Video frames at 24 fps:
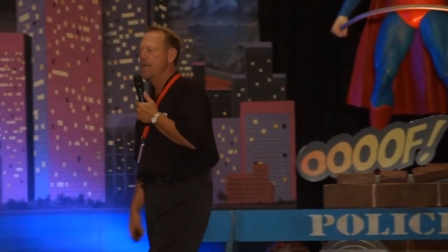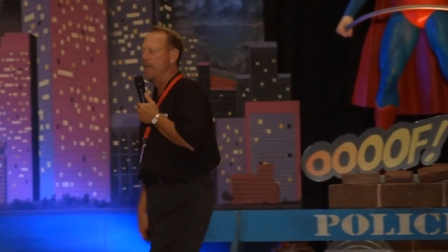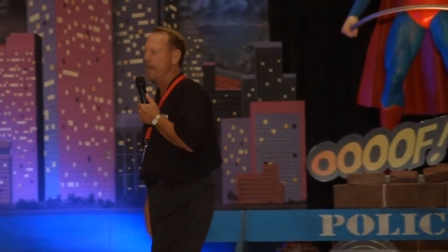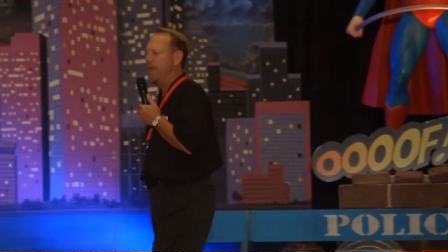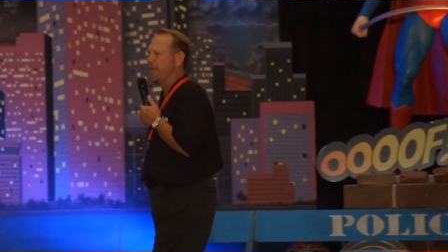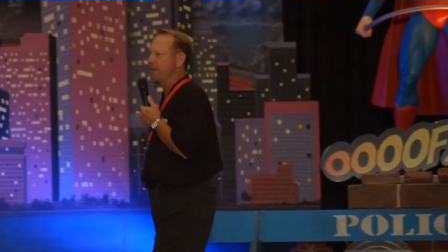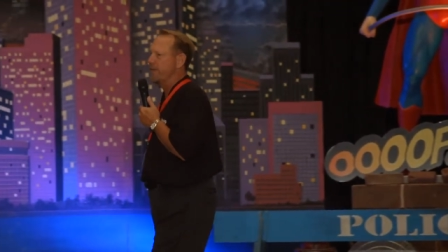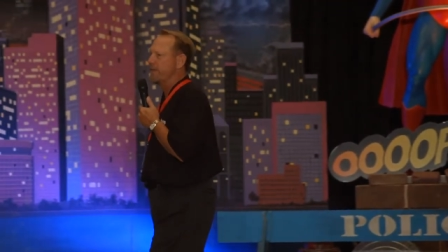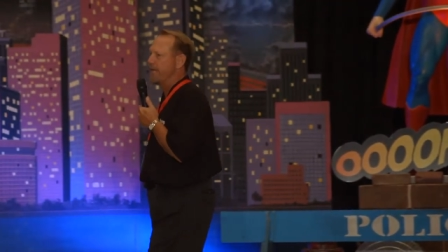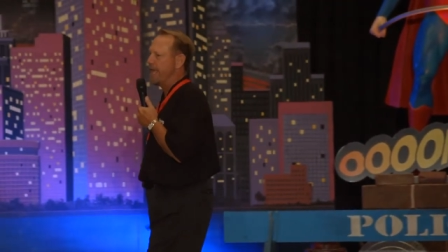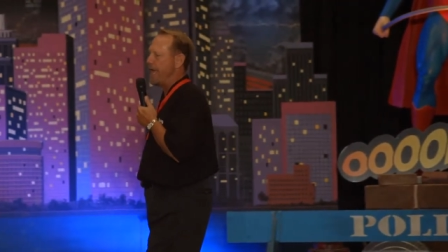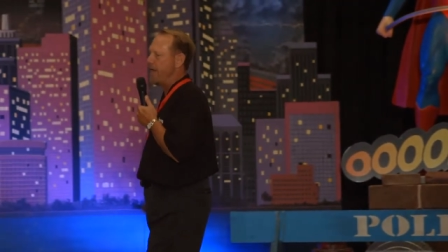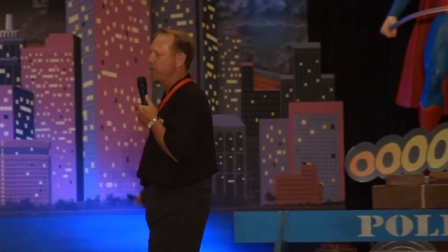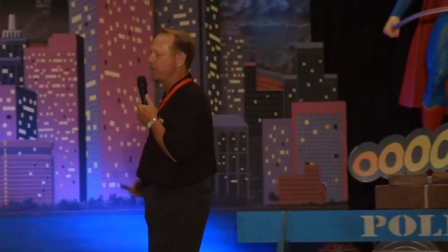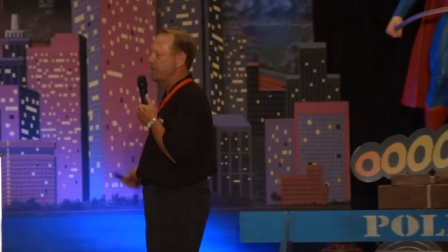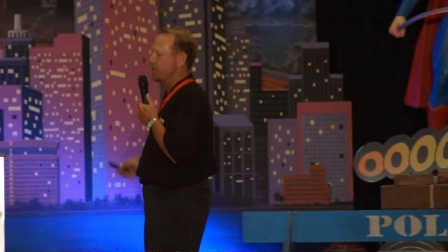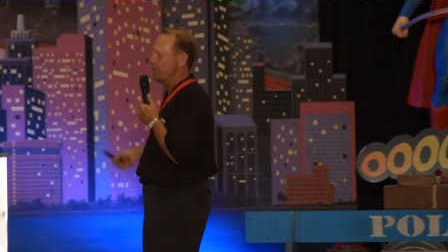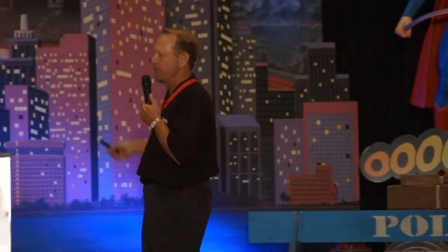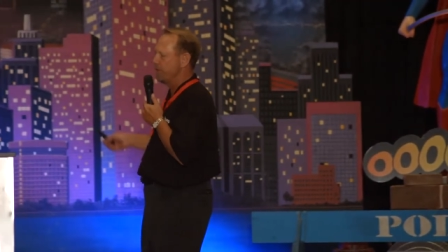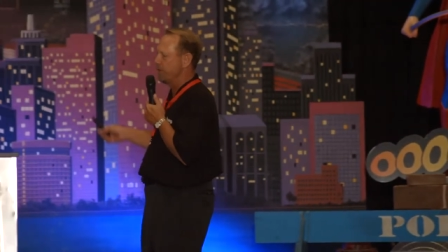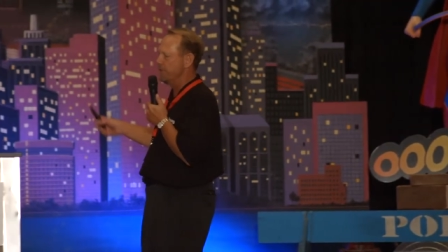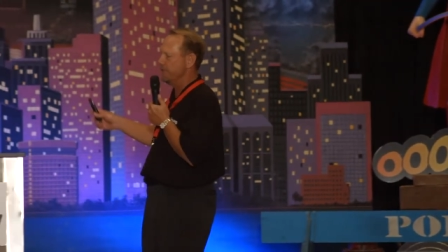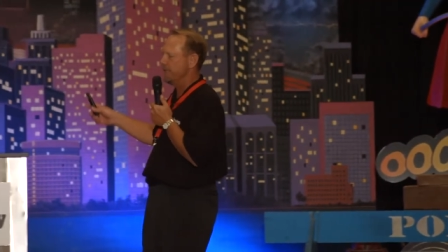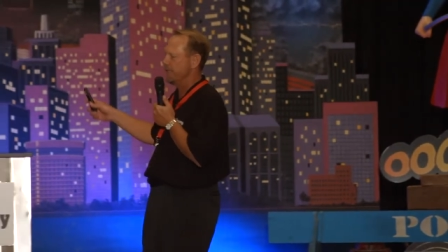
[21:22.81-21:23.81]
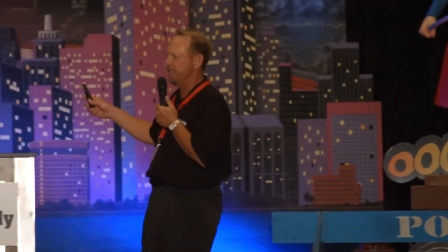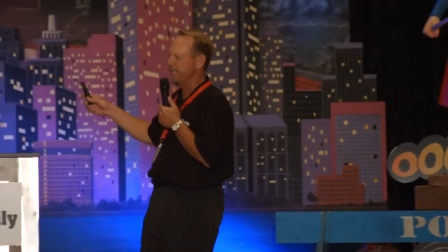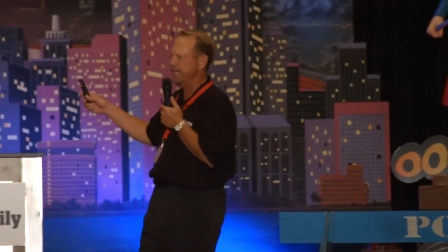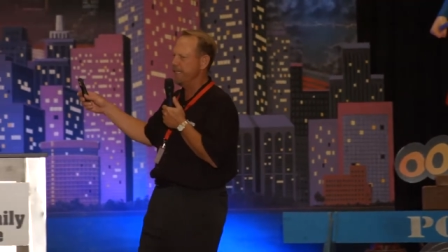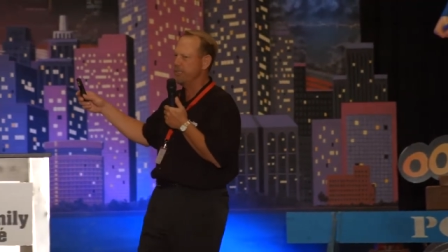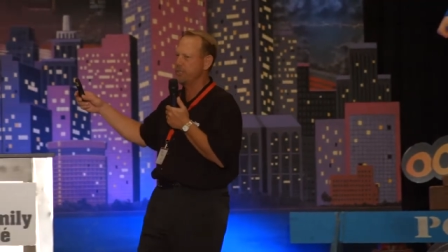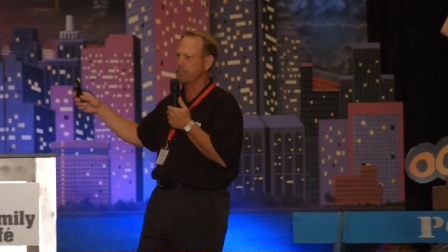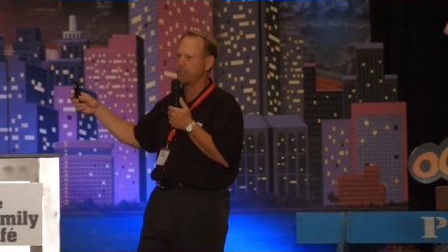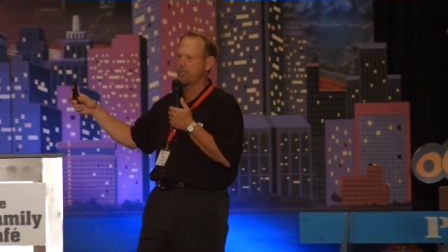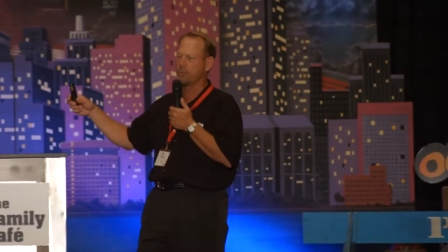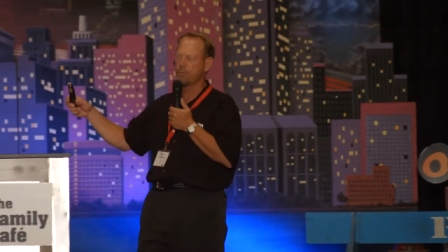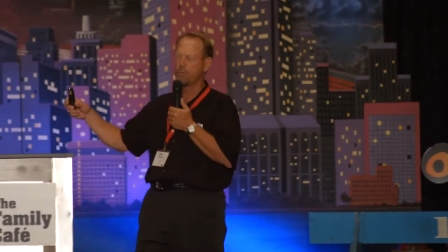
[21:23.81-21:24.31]
and the counselor and the
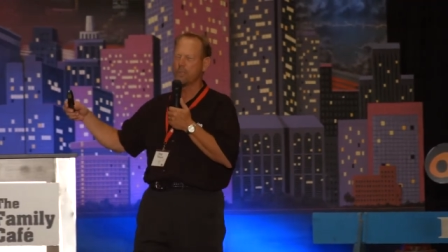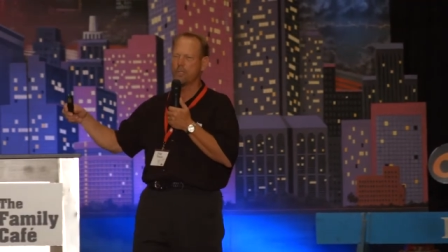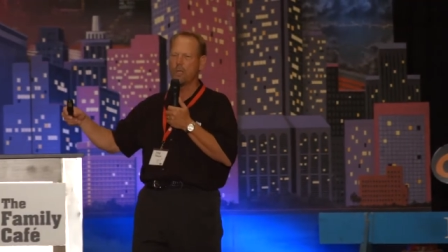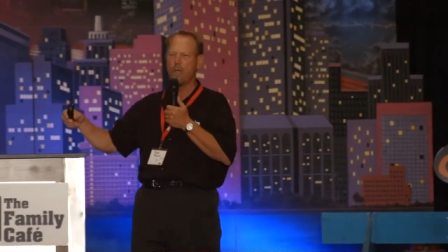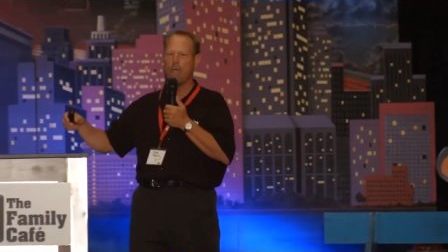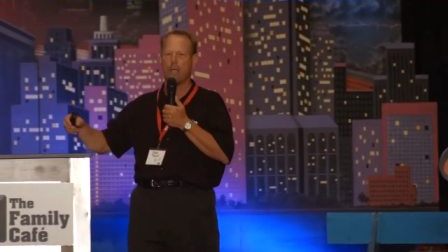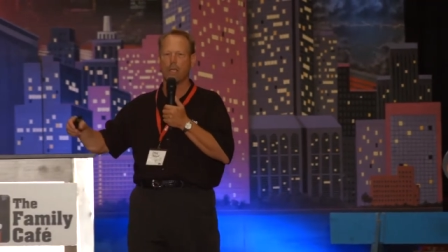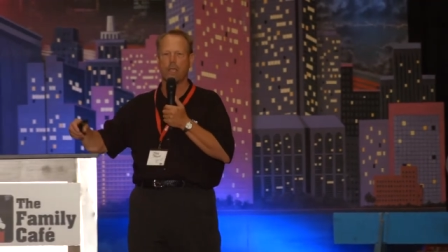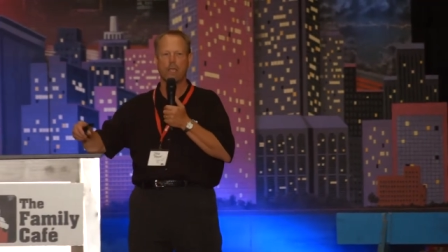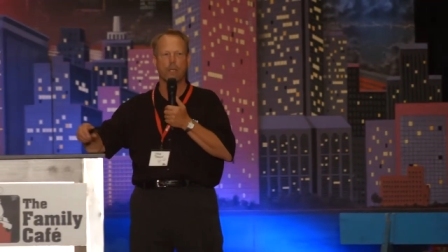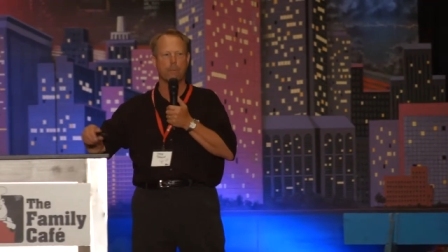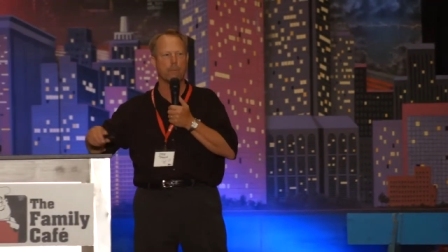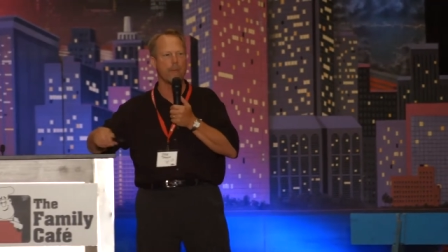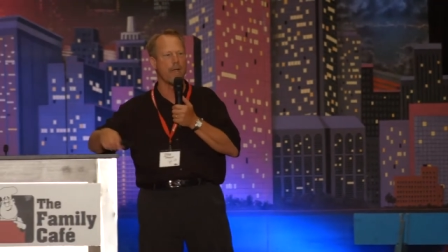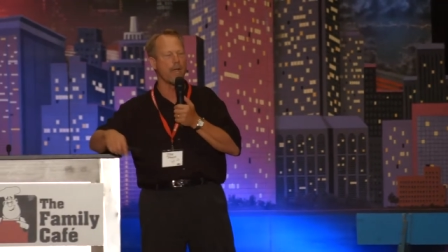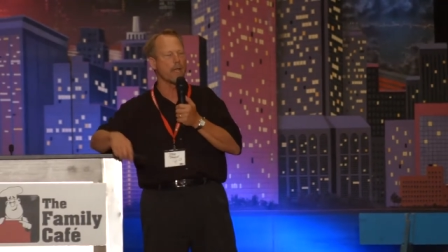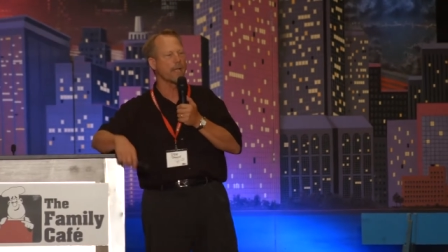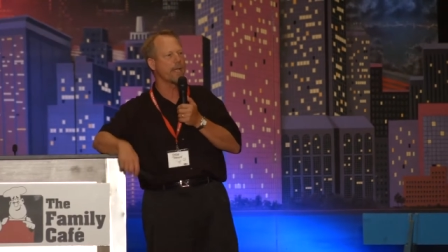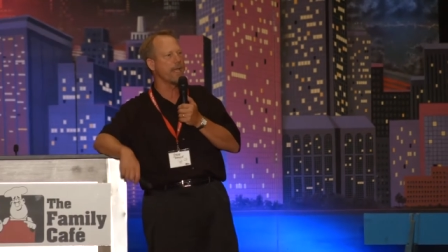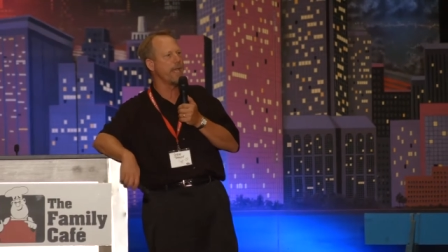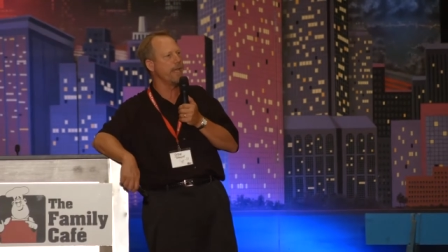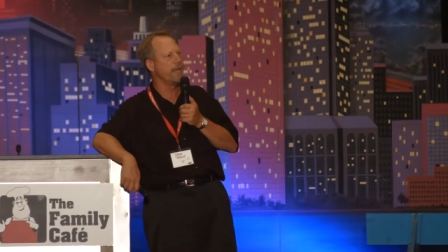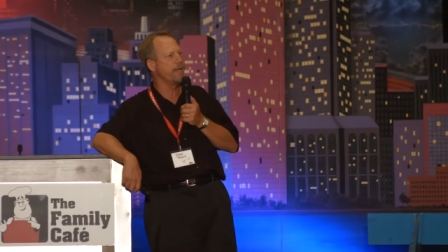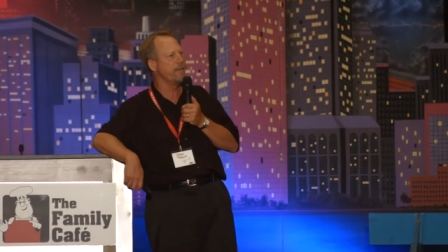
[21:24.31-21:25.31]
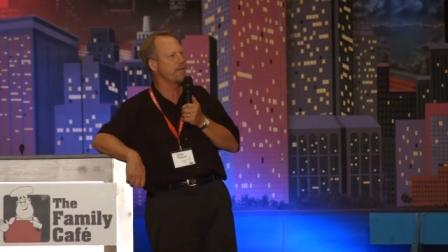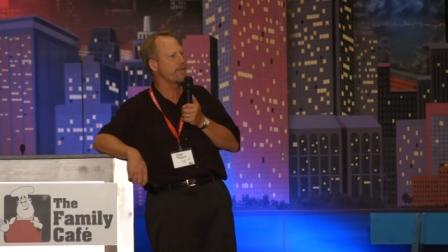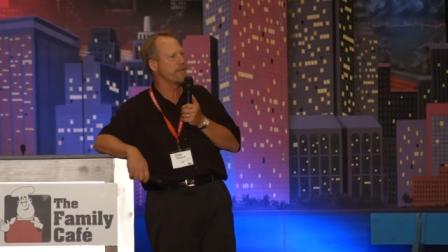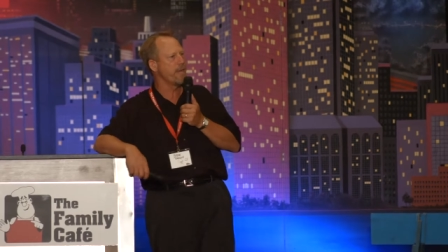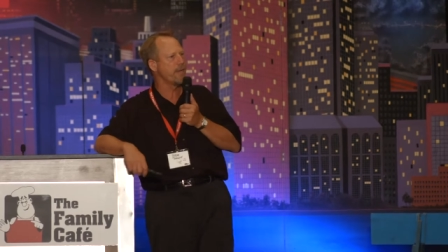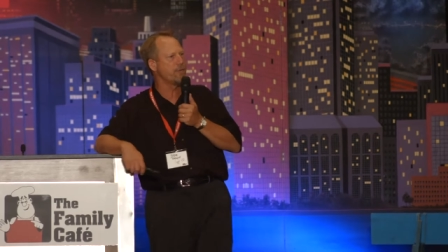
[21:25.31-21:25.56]
teachers were talking about Katie's